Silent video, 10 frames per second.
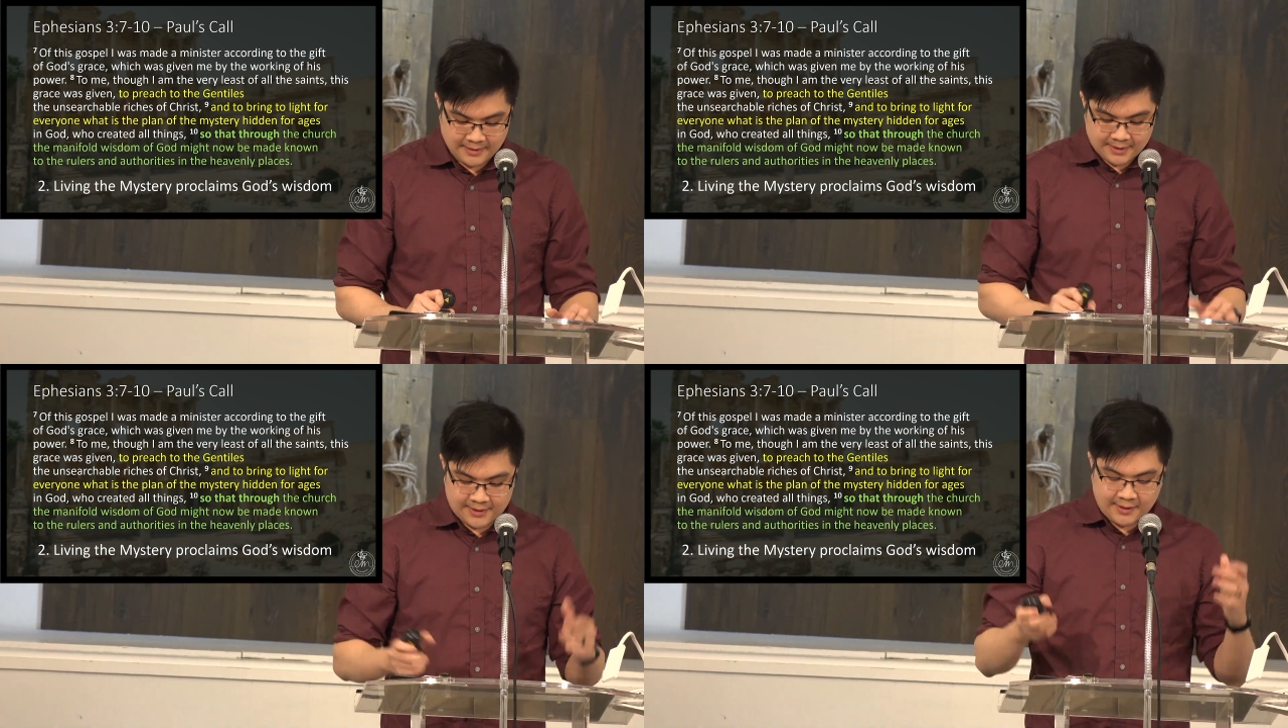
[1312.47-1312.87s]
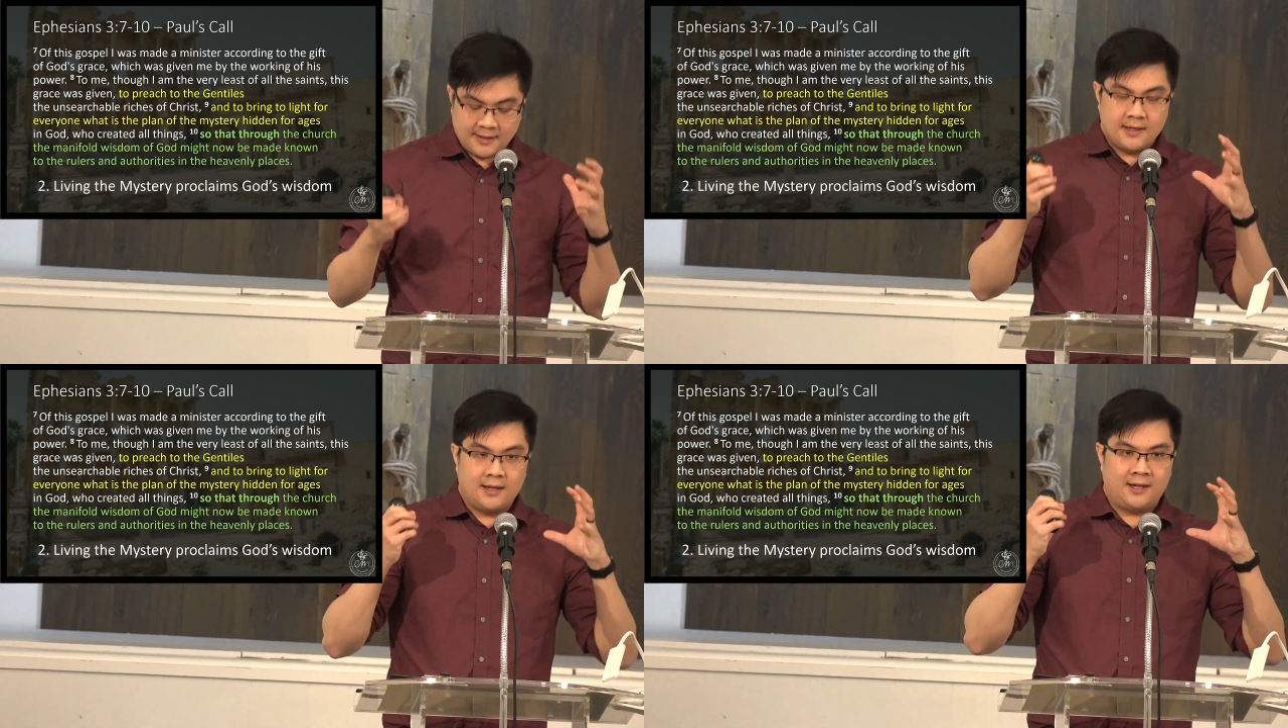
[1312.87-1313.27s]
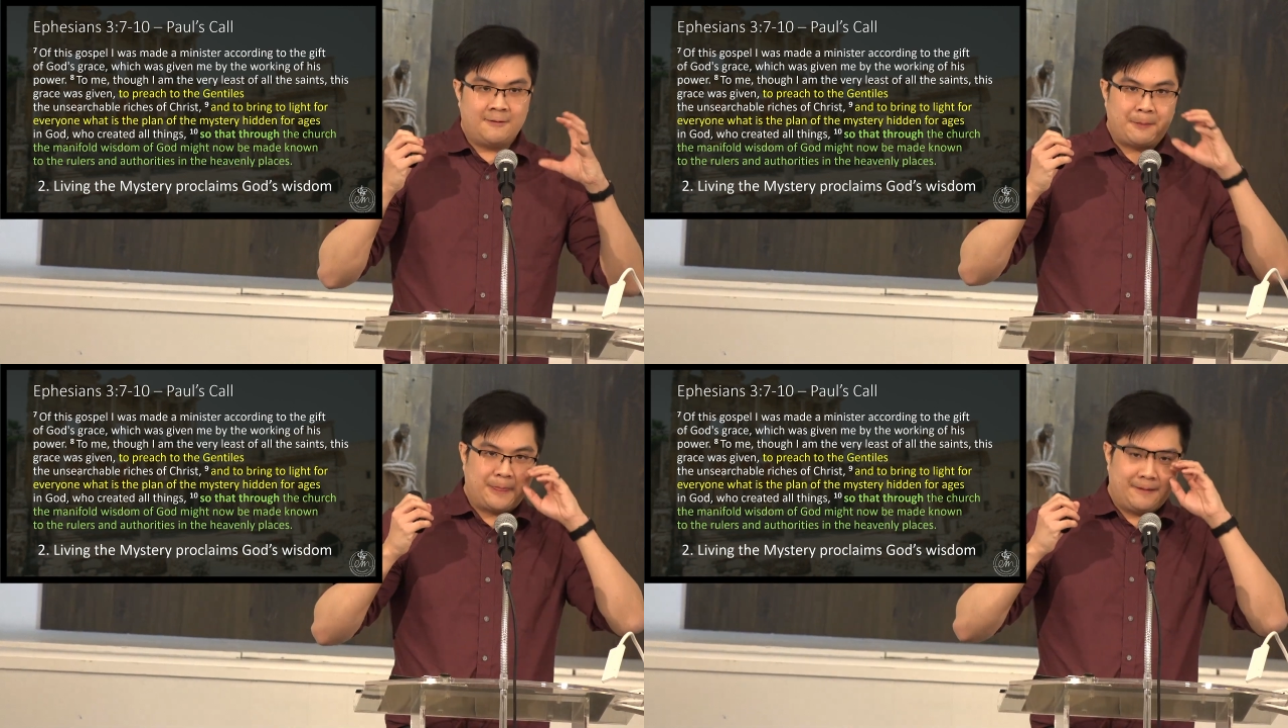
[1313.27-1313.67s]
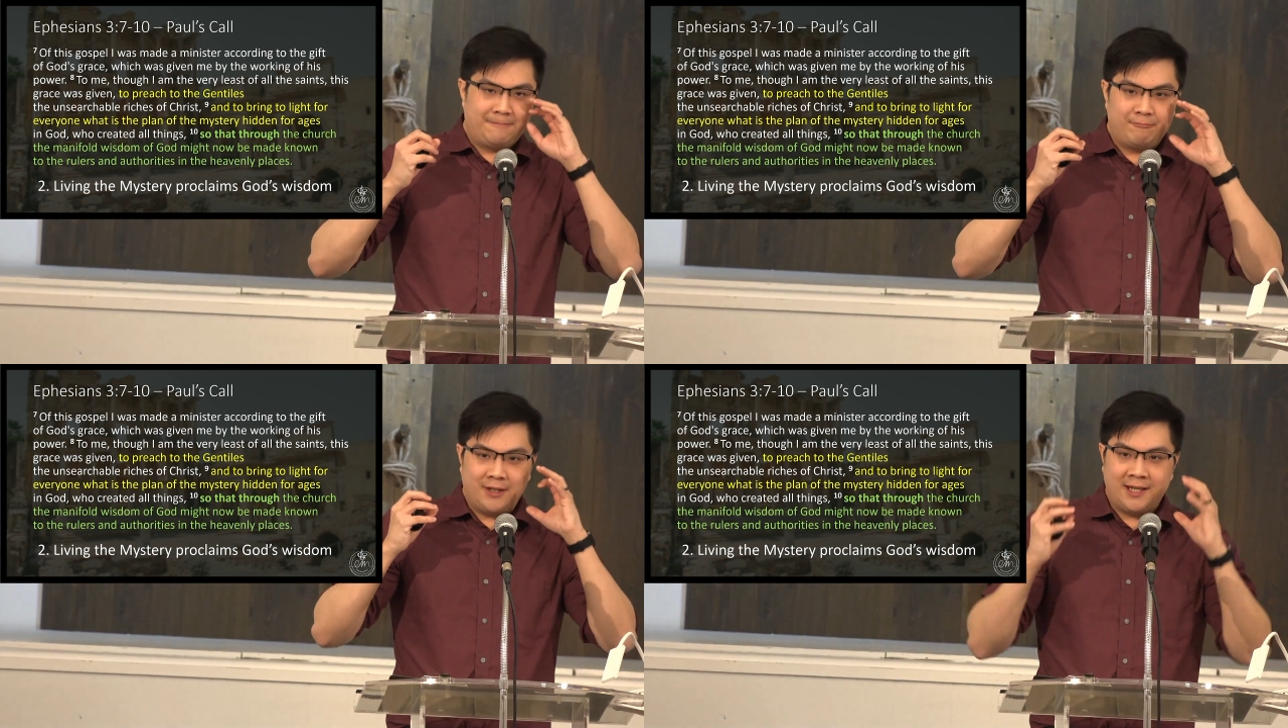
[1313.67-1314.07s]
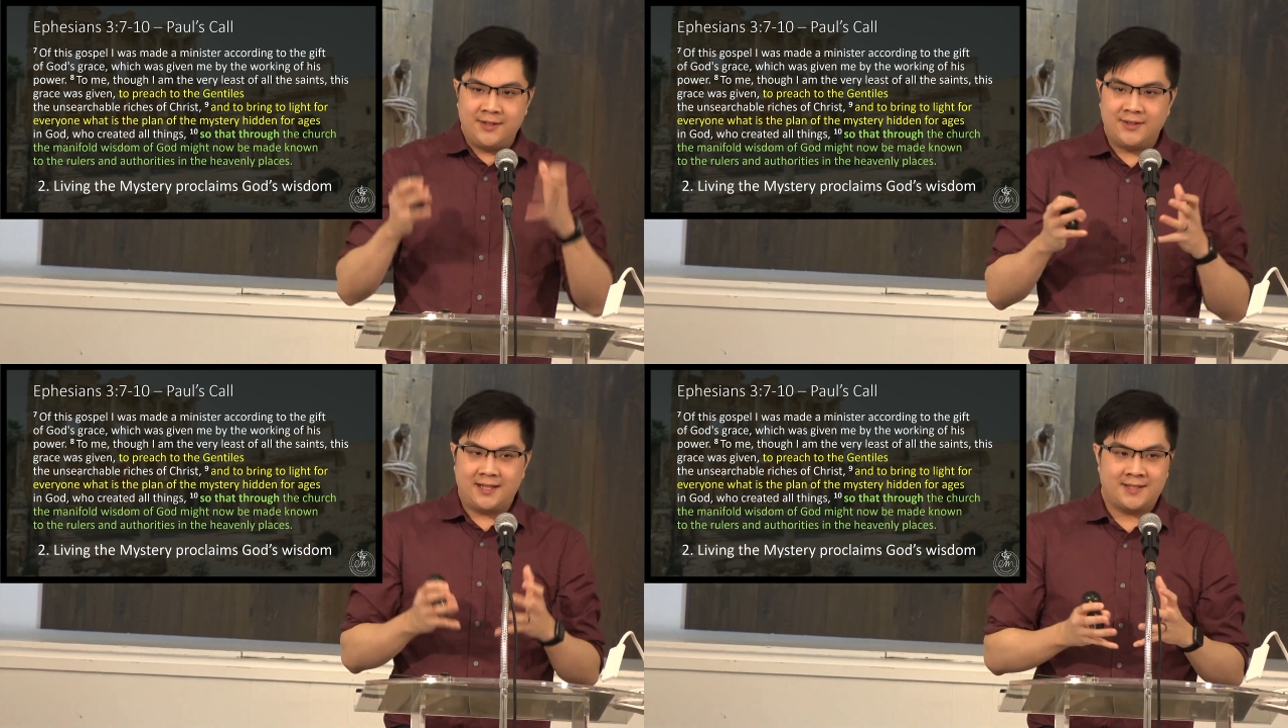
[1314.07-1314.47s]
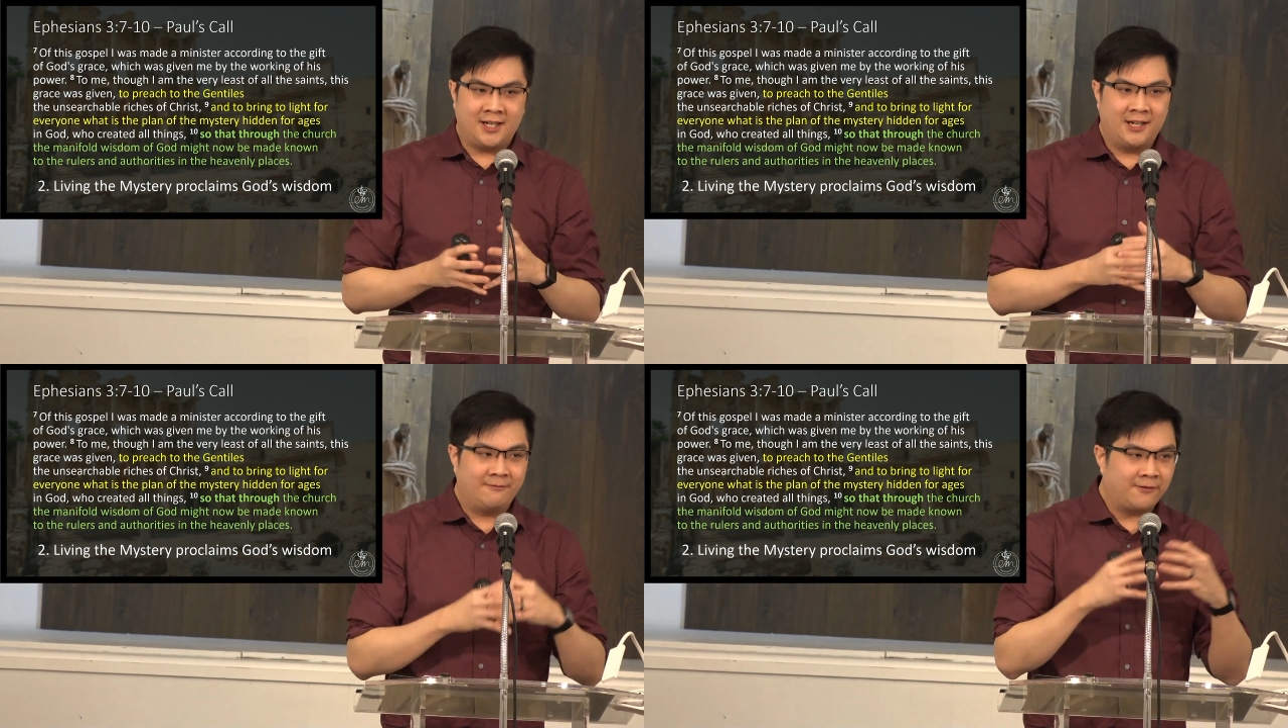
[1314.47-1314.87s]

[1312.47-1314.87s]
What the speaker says: You see, in that time,